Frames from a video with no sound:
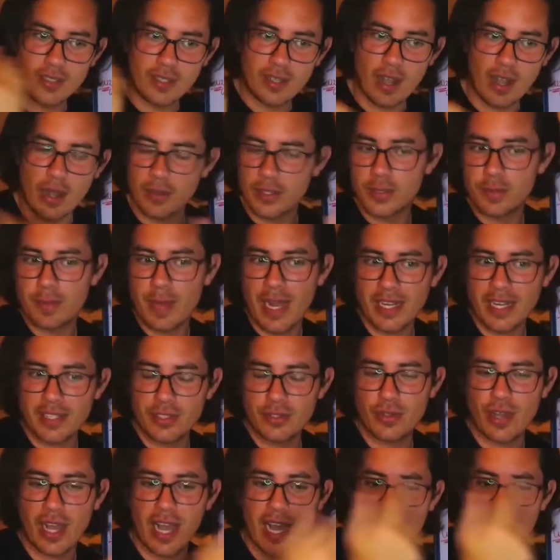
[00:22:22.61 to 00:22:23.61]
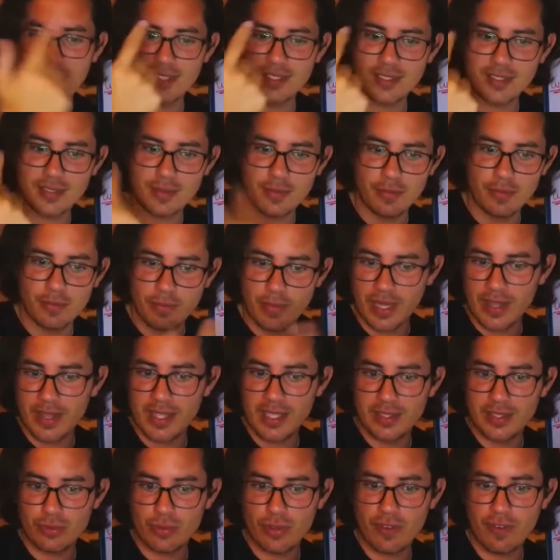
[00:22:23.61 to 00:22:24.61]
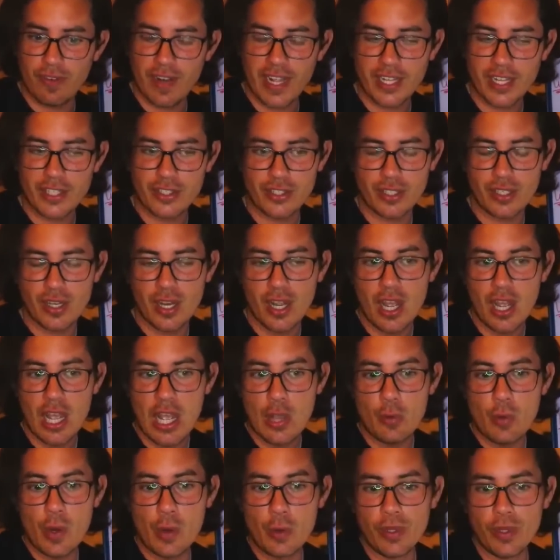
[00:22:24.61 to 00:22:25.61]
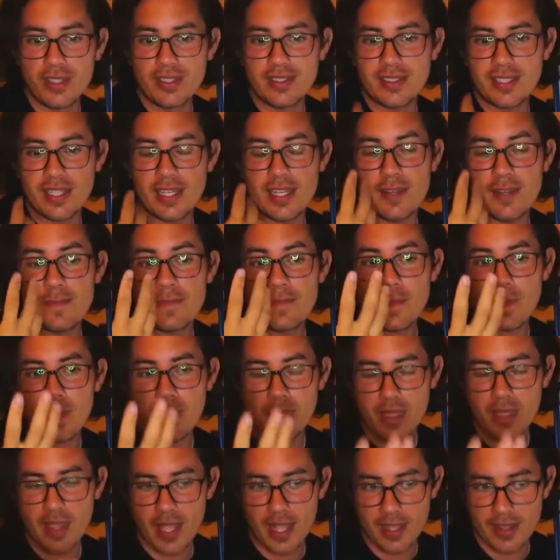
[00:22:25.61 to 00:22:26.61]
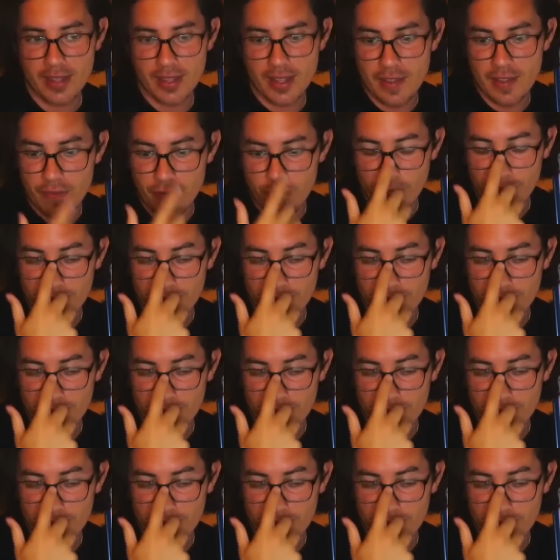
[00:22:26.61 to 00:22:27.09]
comes back to us by this reflection, we will see the